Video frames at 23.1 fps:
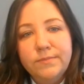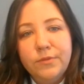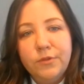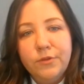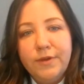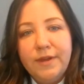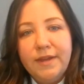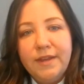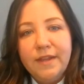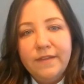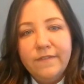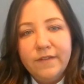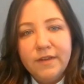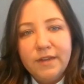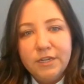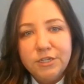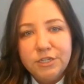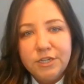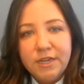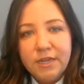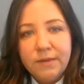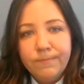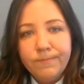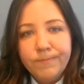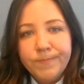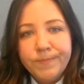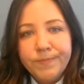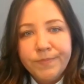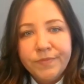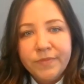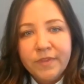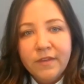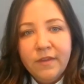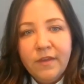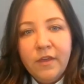employee definition.
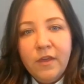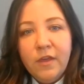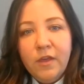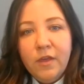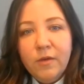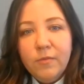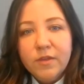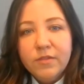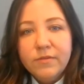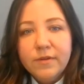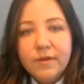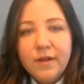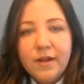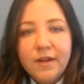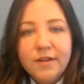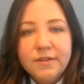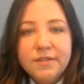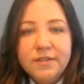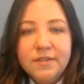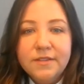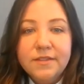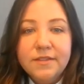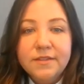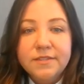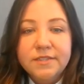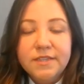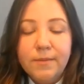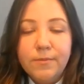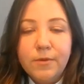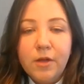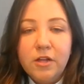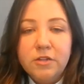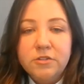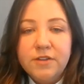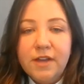With regard to the
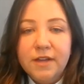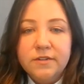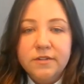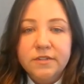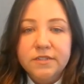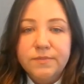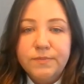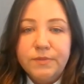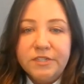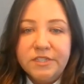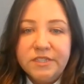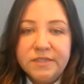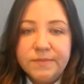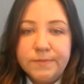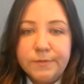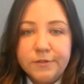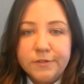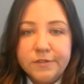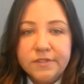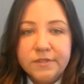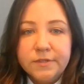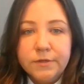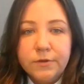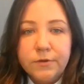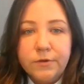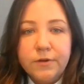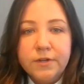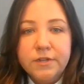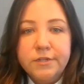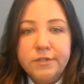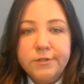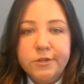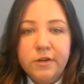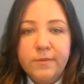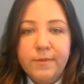subcontractor's principals, the
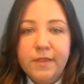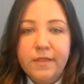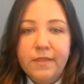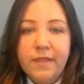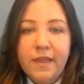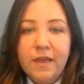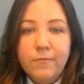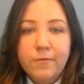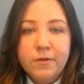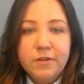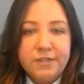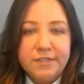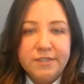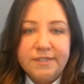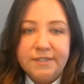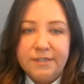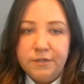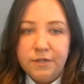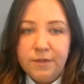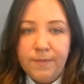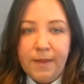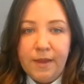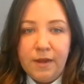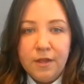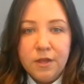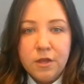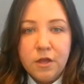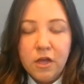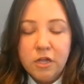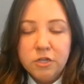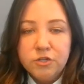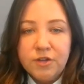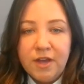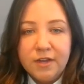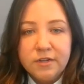court determined they were just independent
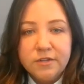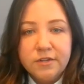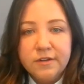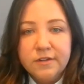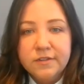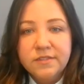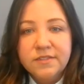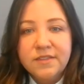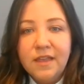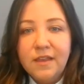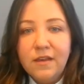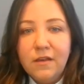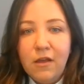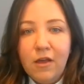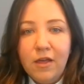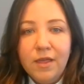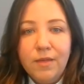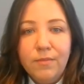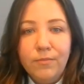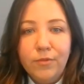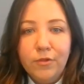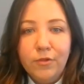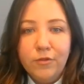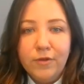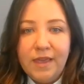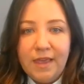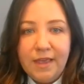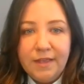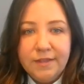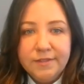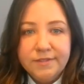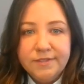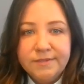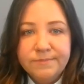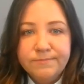contractors and not
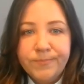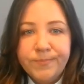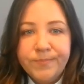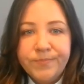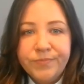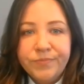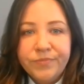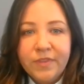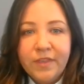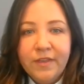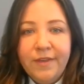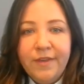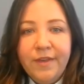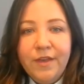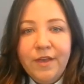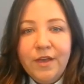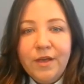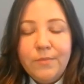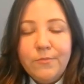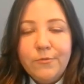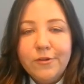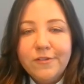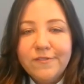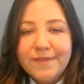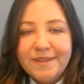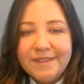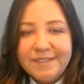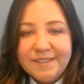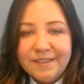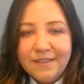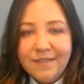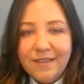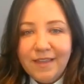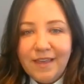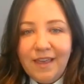employees. More
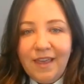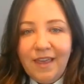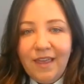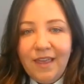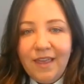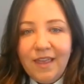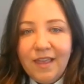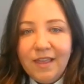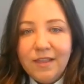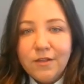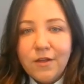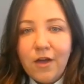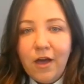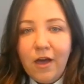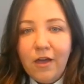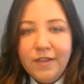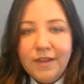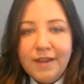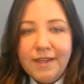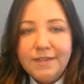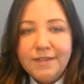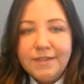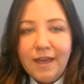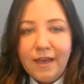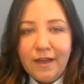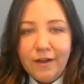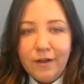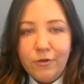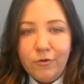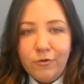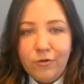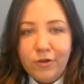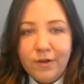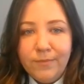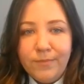recently, in Colony
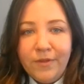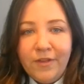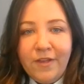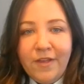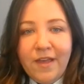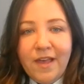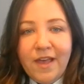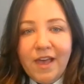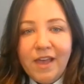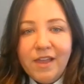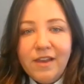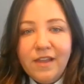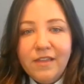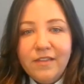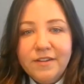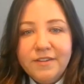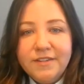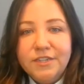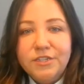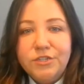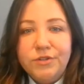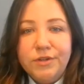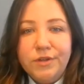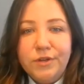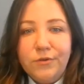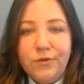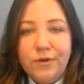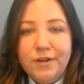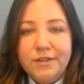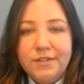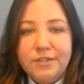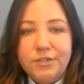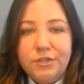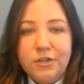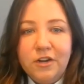Tire Corp., another district
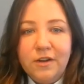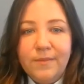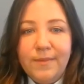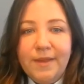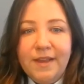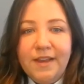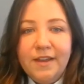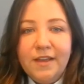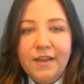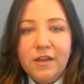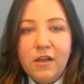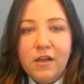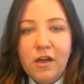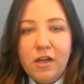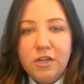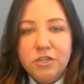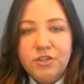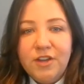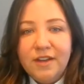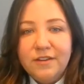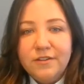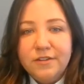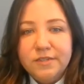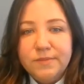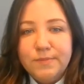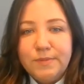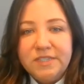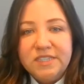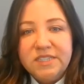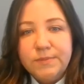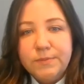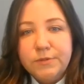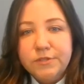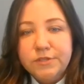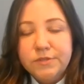court determined a contractor's
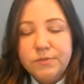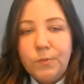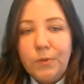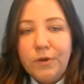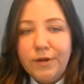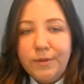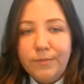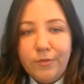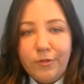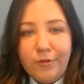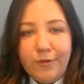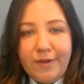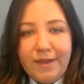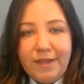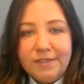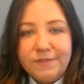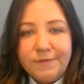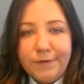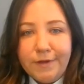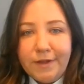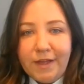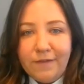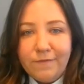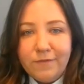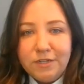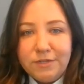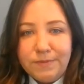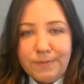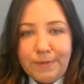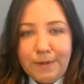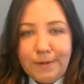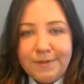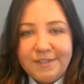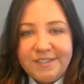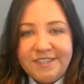principals were employees for
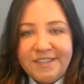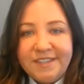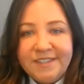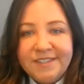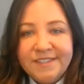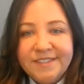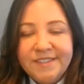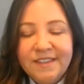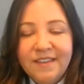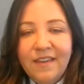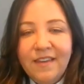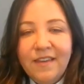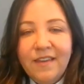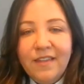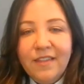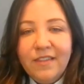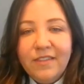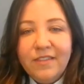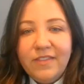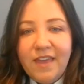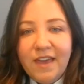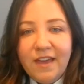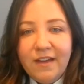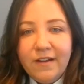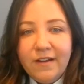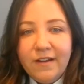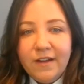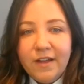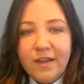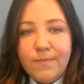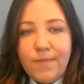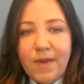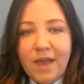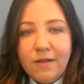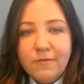coverage purposes. There,
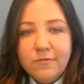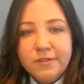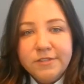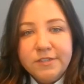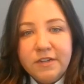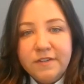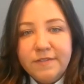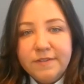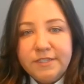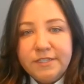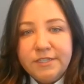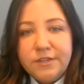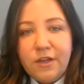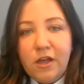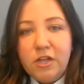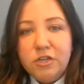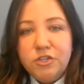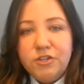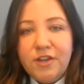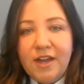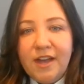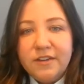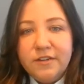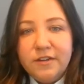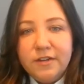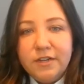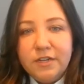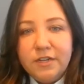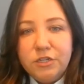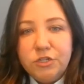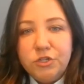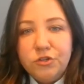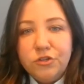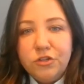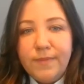a payroll services contractor
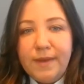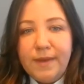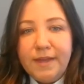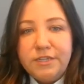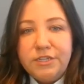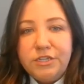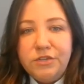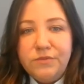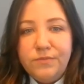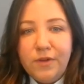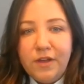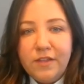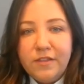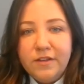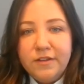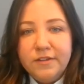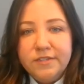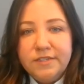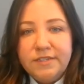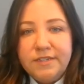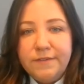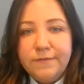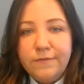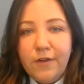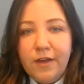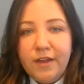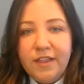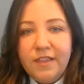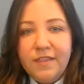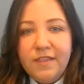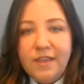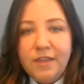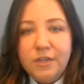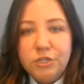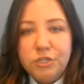controlled by two brothers
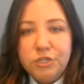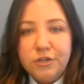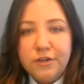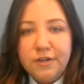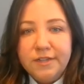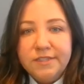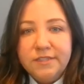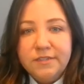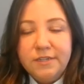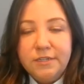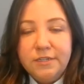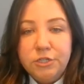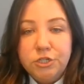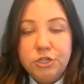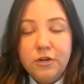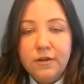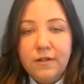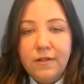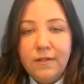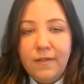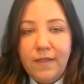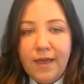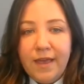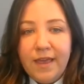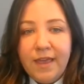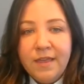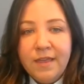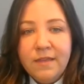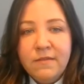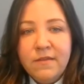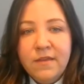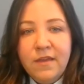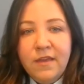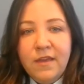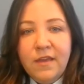defrauded the insured
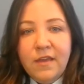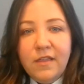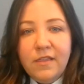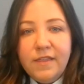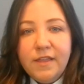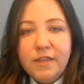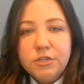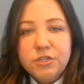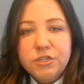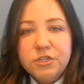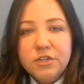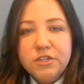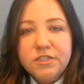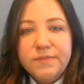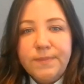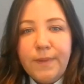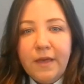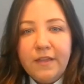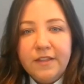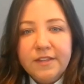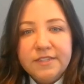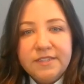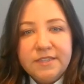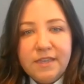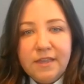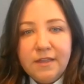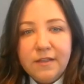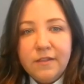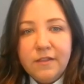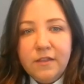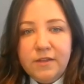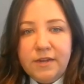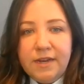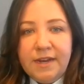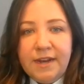client. The insured's policy
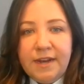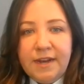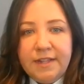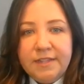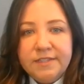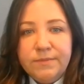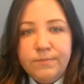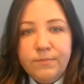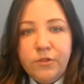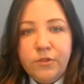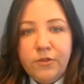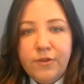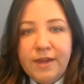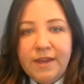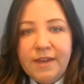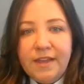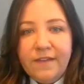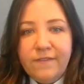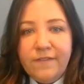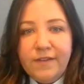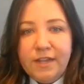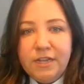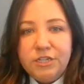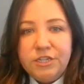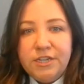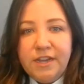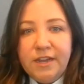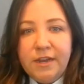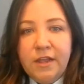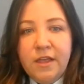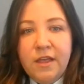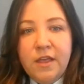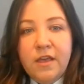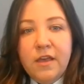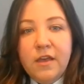included in its employee
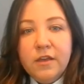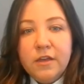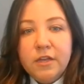definition